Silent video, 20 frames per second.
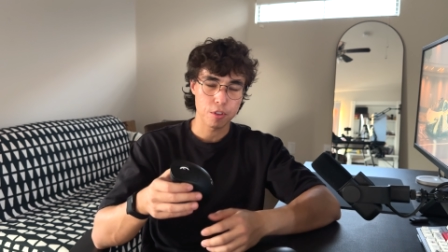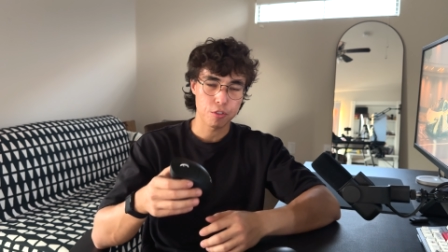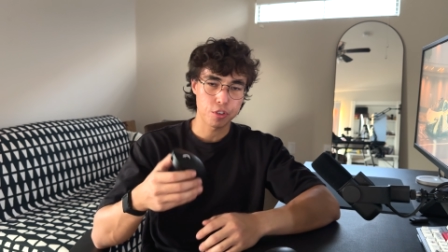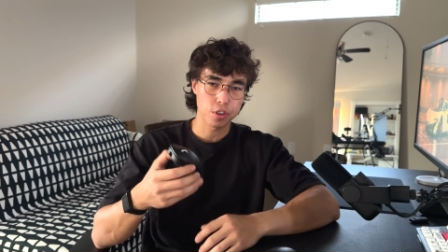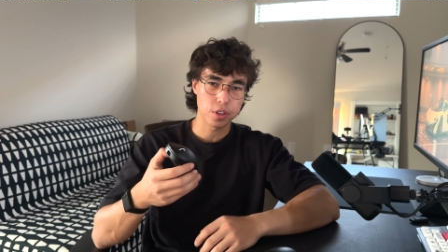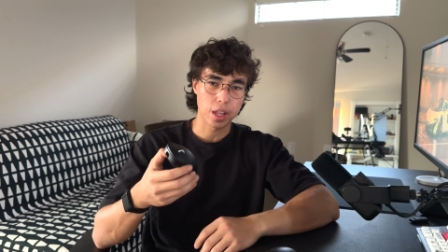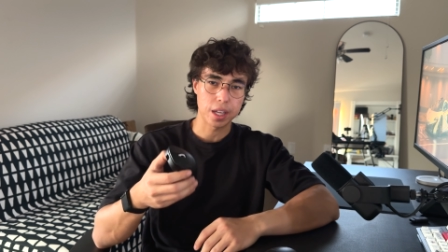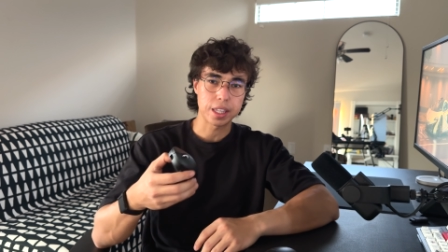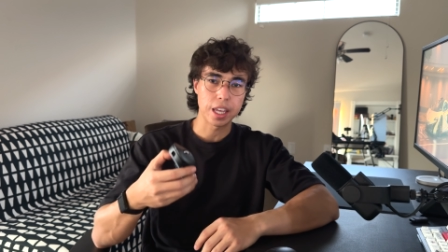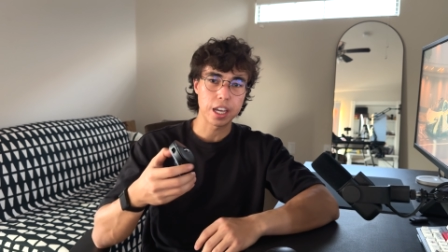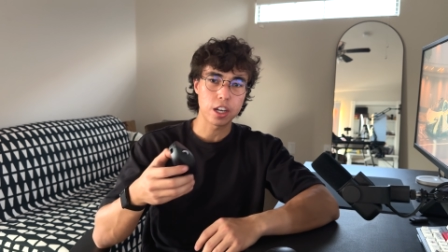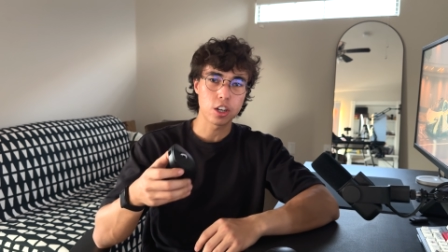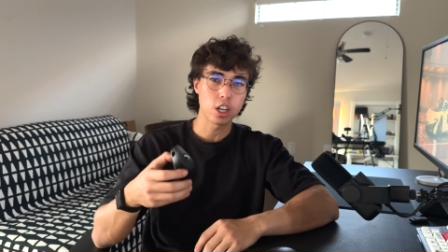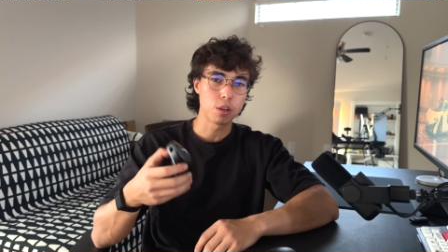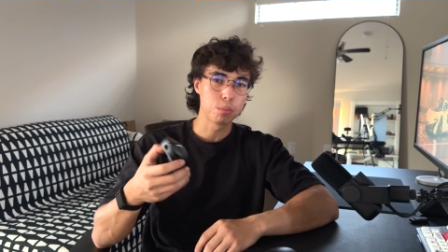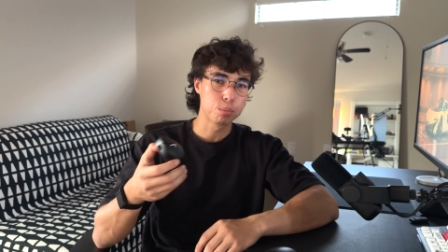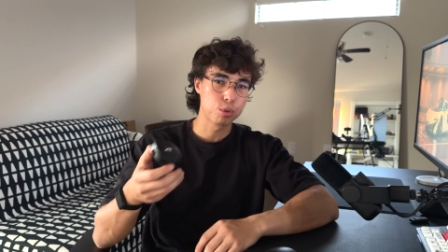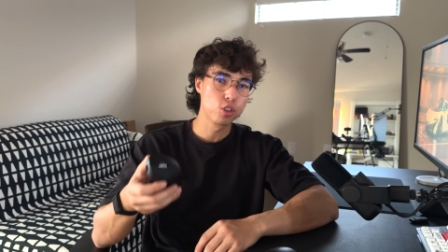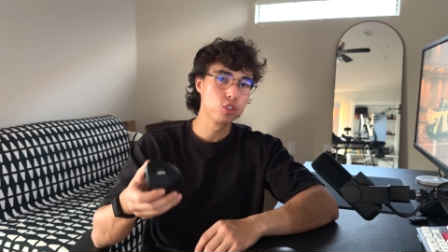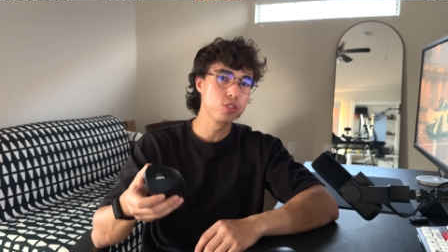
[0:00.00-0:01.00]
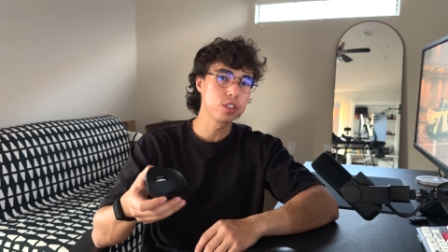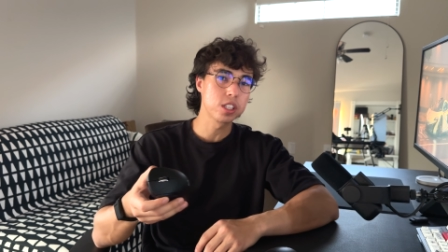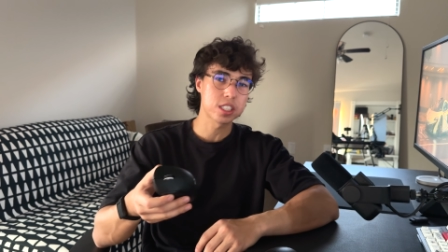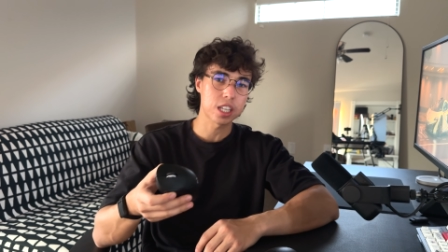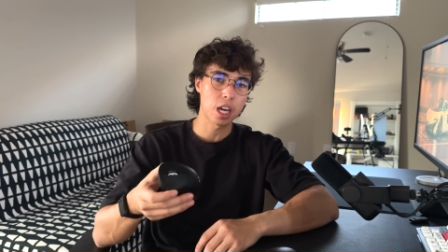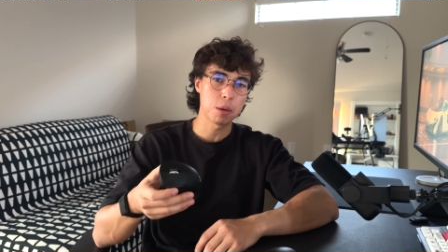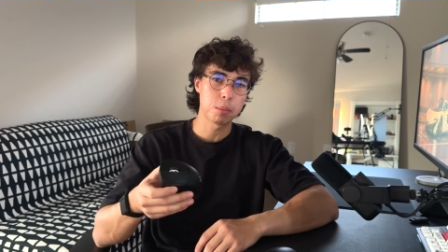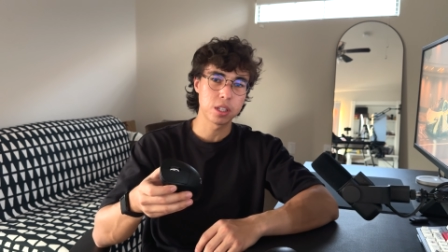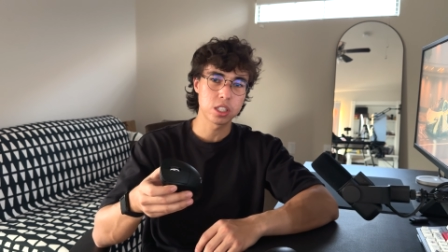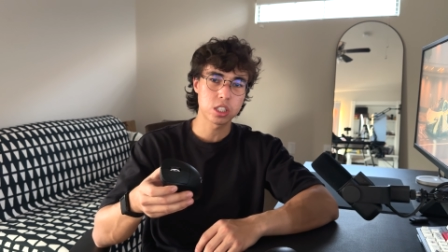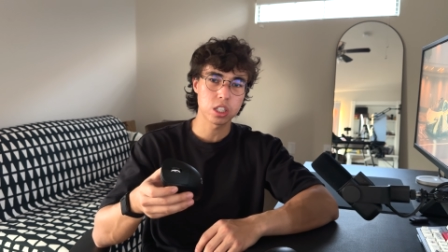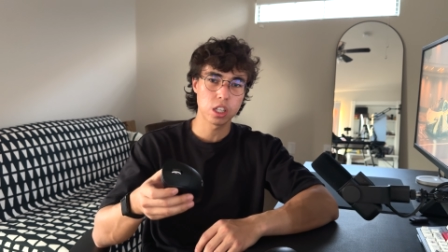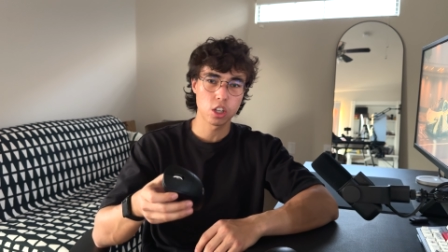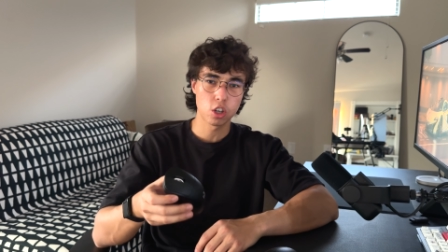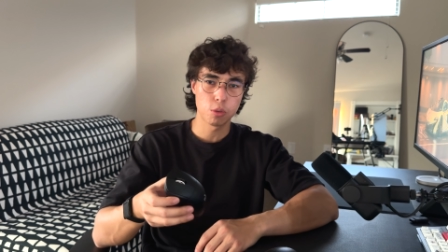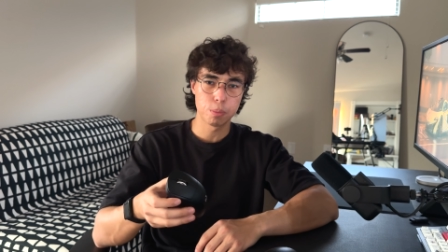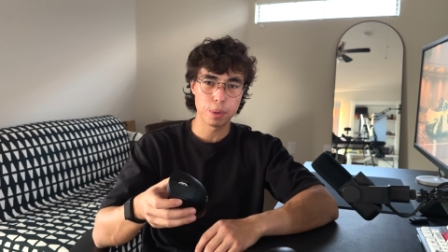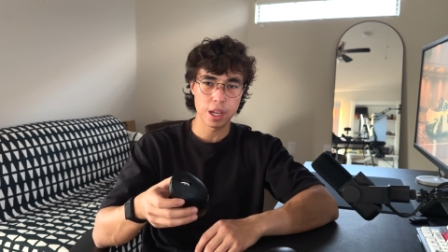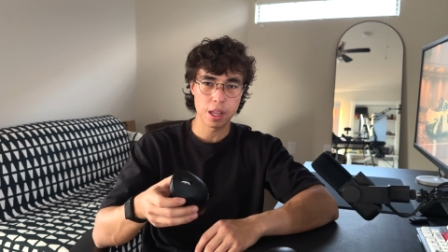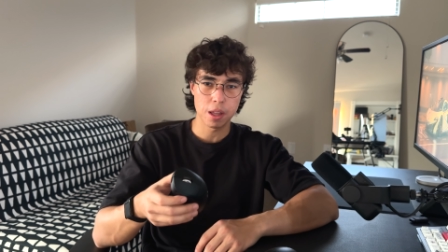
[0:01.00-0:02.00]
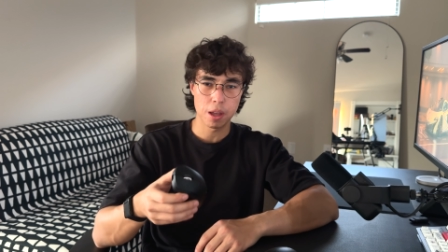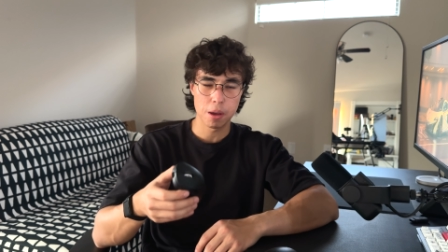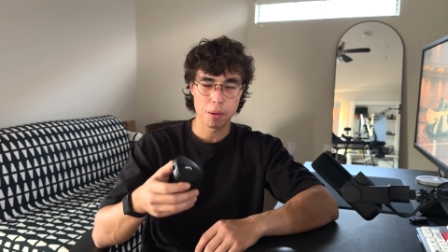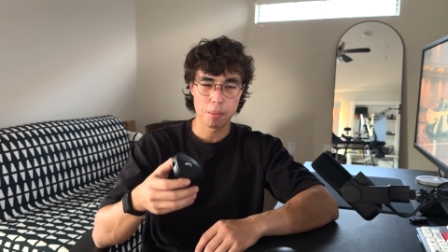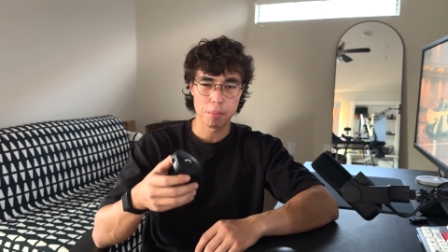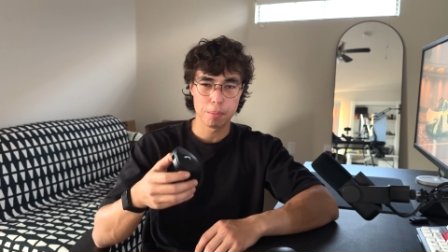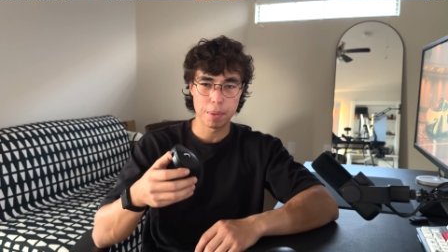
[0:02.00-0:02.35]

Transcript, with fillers: feel like they could improve the side buttons a little bit,